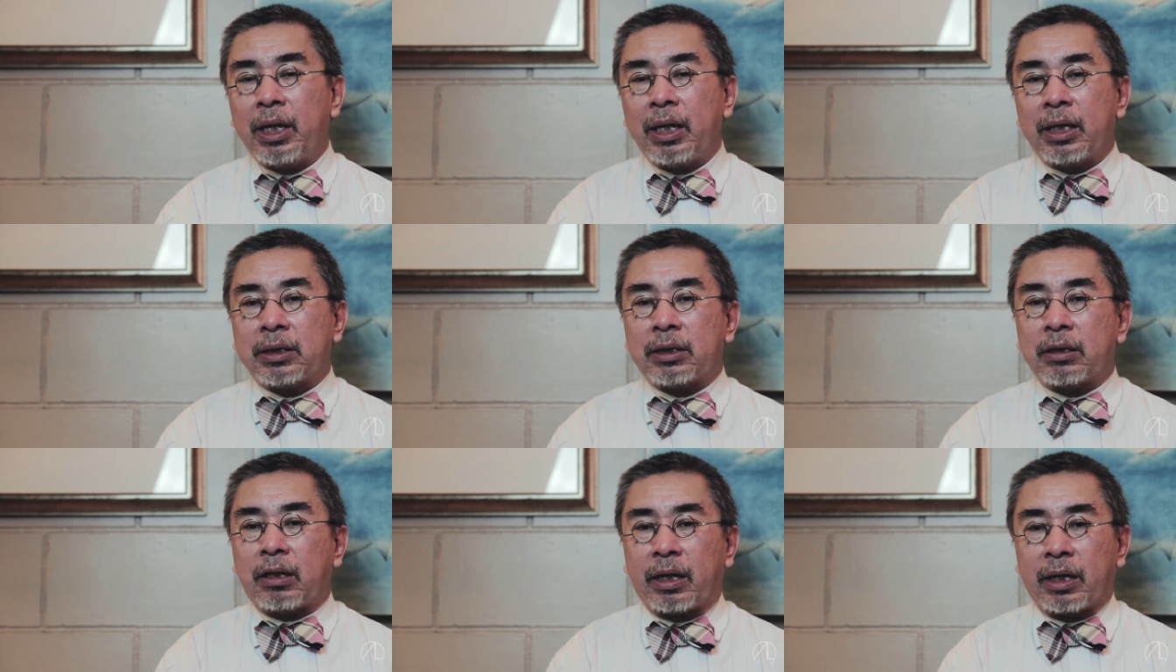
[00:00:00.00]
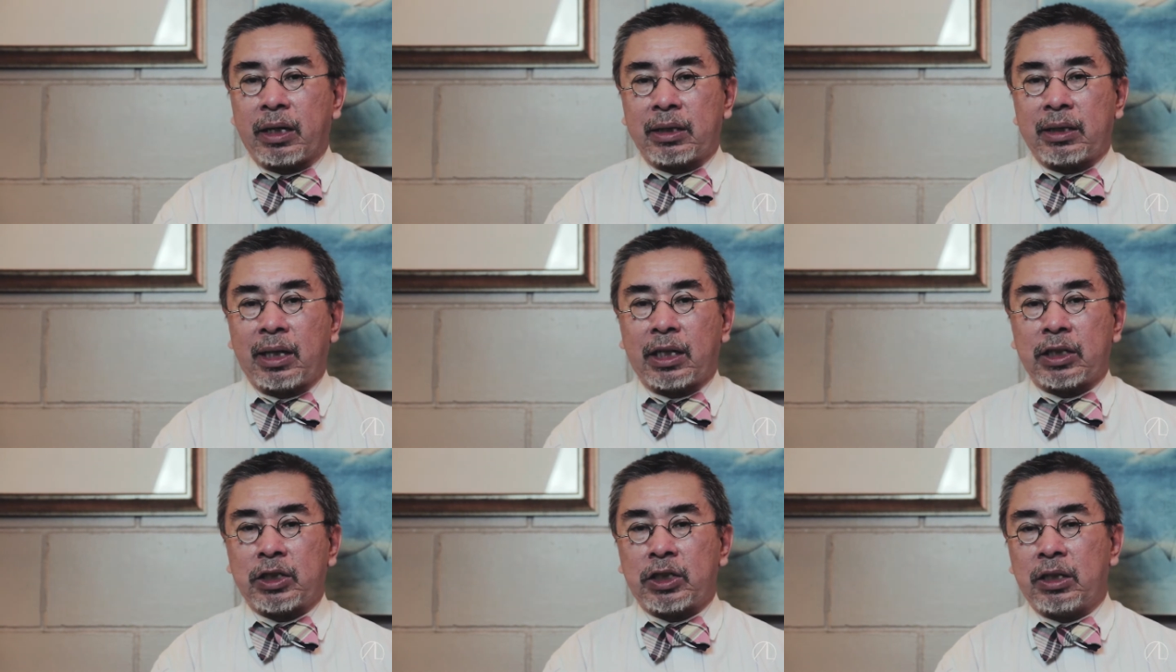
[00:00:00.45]
Its
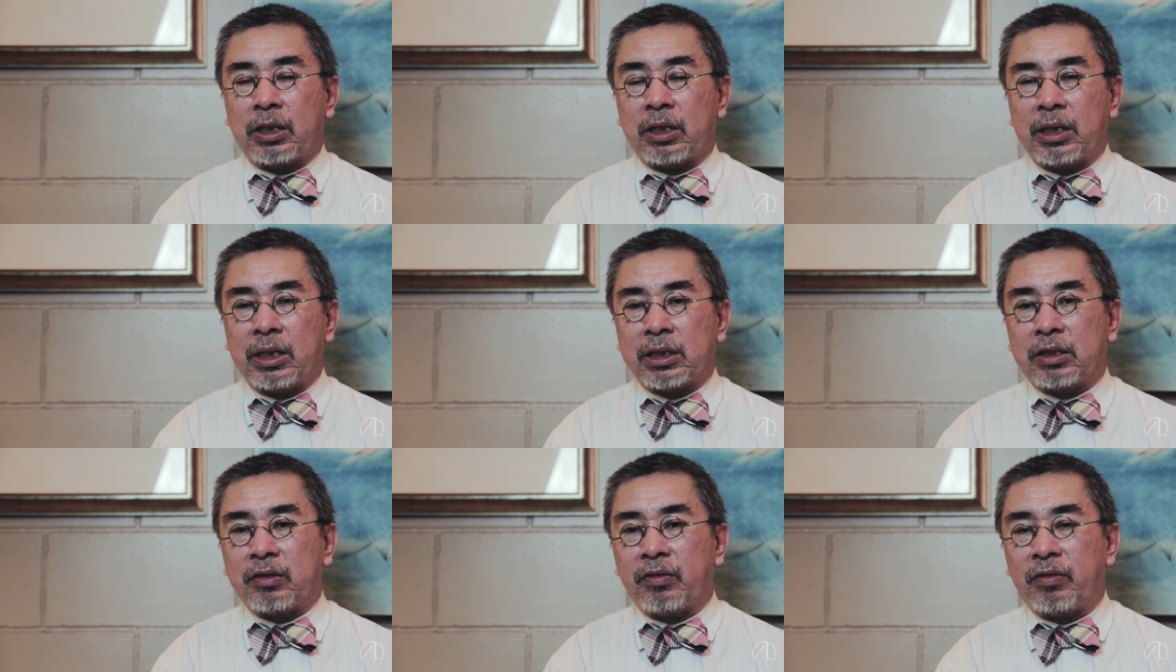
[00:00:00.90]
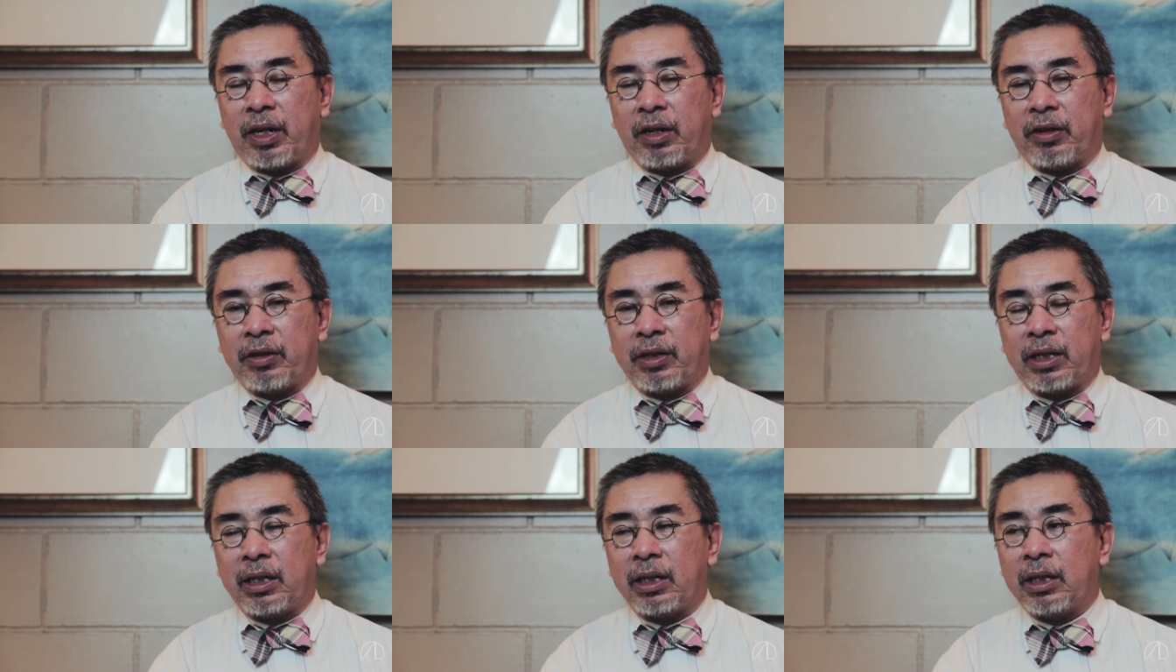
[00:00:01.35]
architecture is
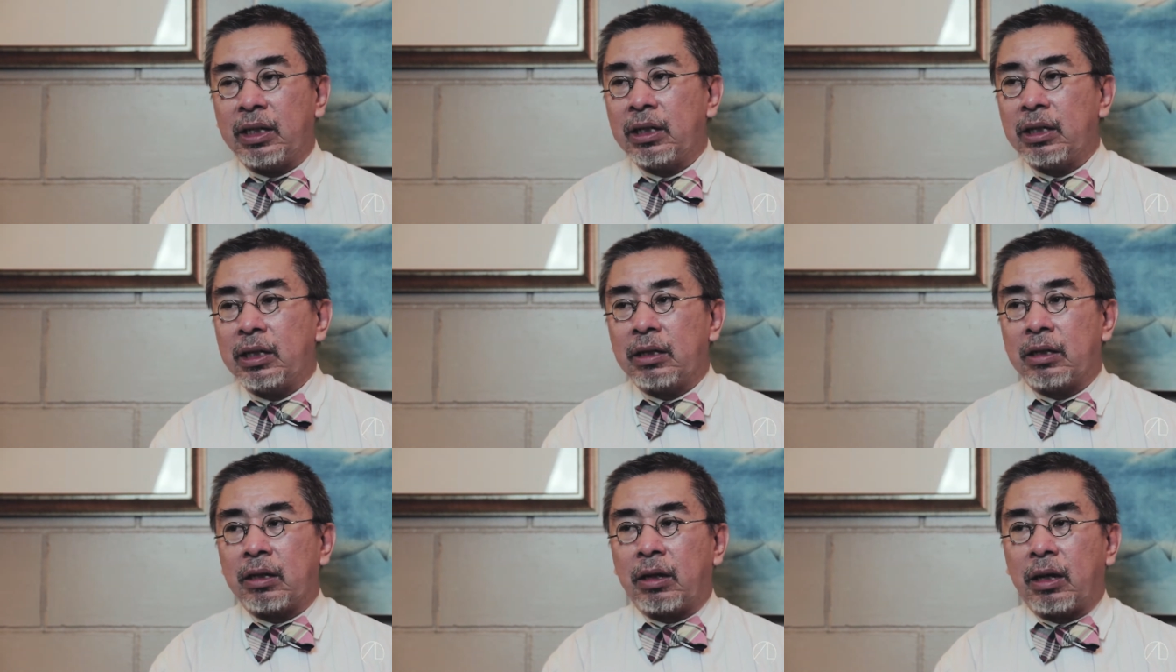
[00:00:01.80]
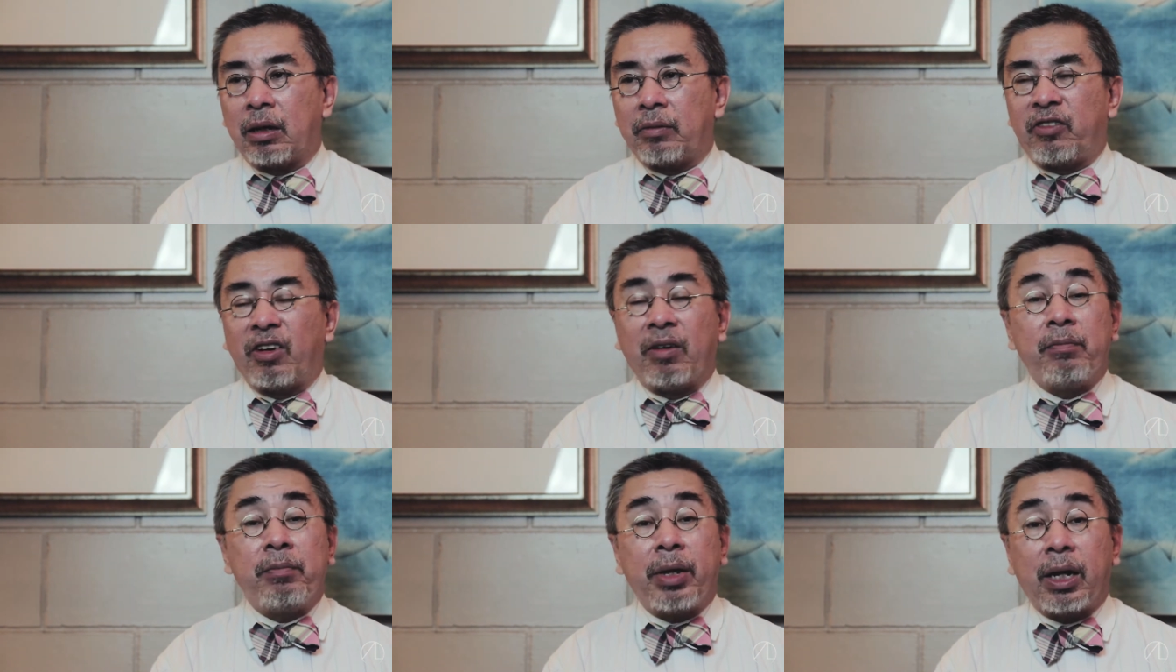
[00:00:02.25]
very
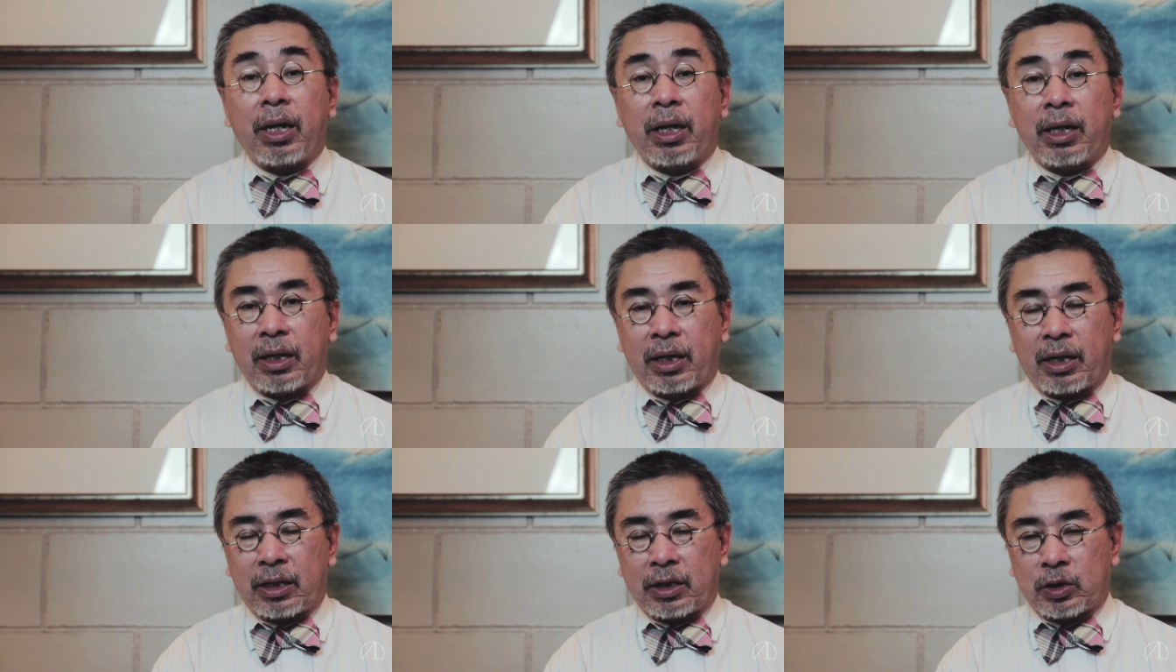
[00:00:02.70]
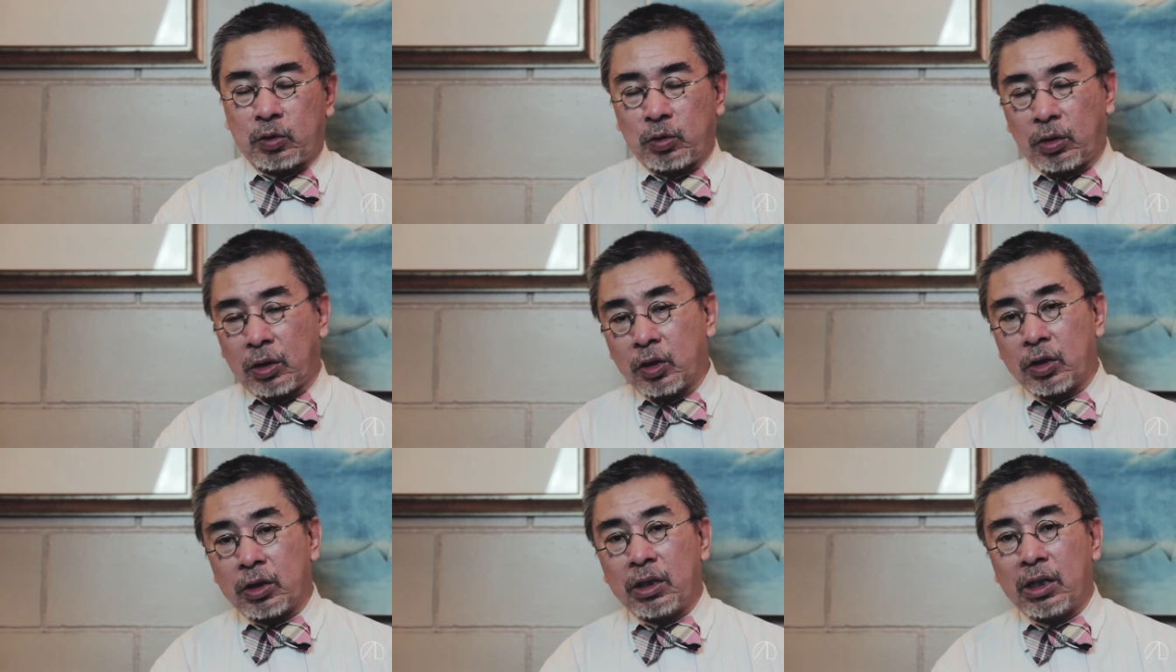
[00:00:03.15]
familiar to a
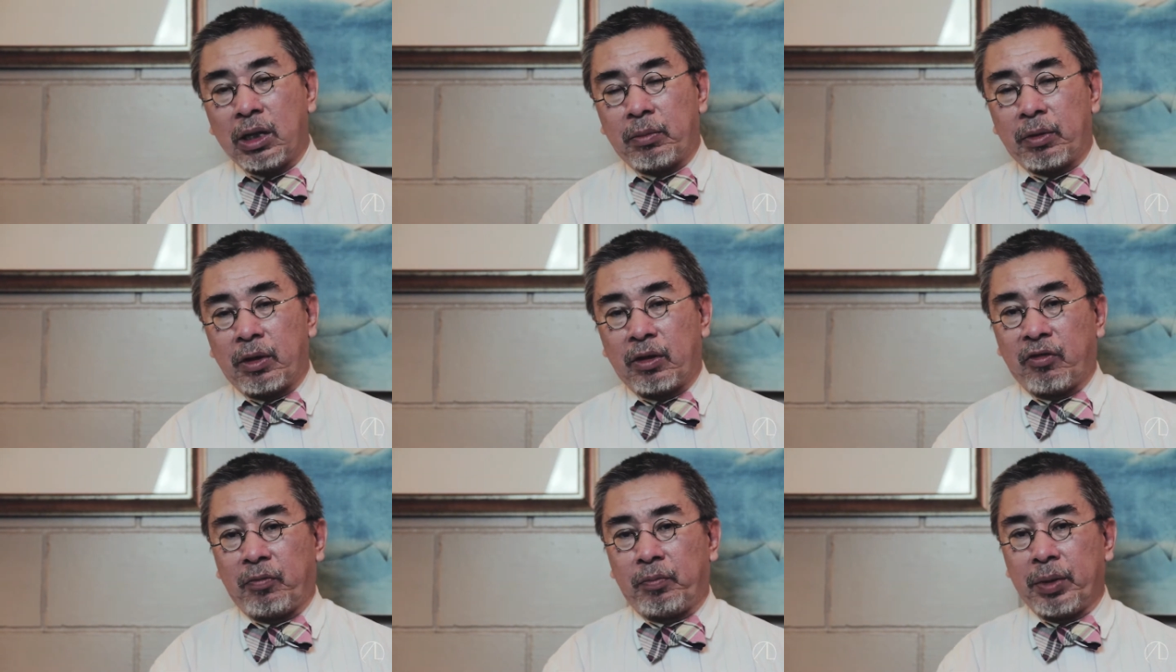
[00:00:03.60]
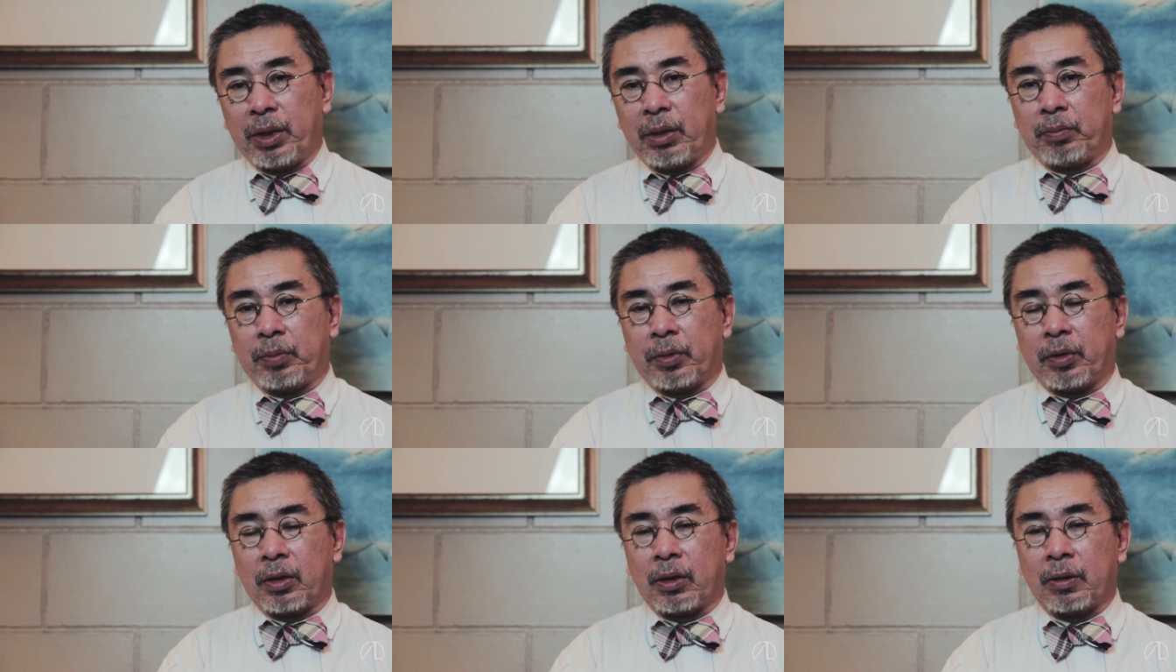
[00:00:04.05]
good number of
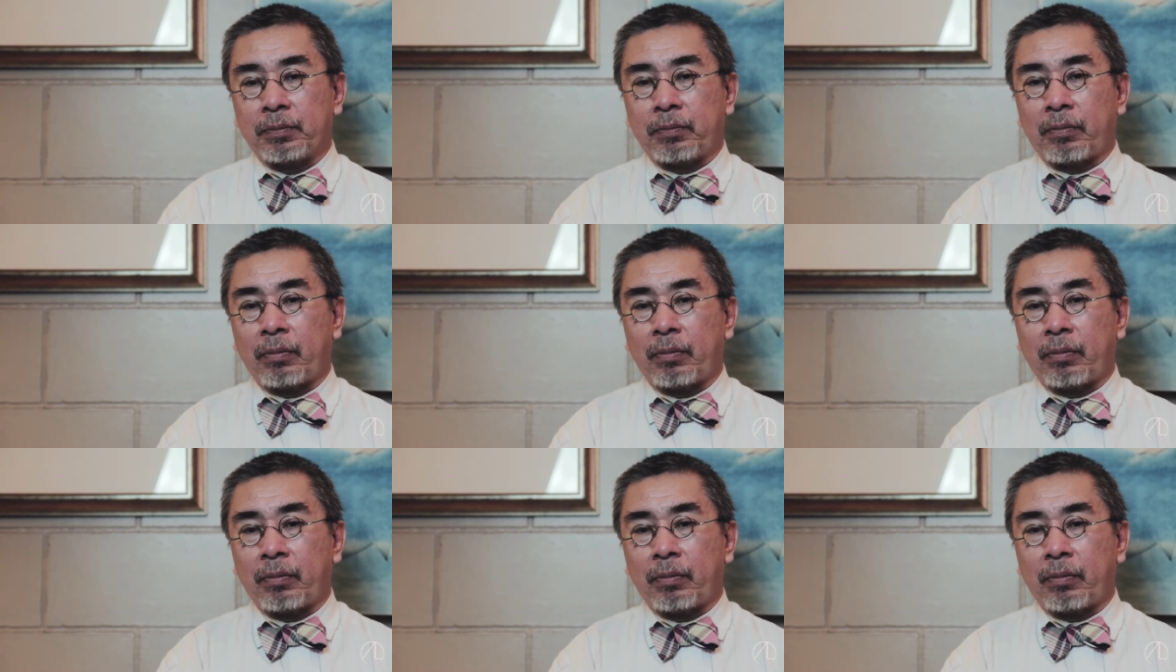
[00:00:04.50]
people.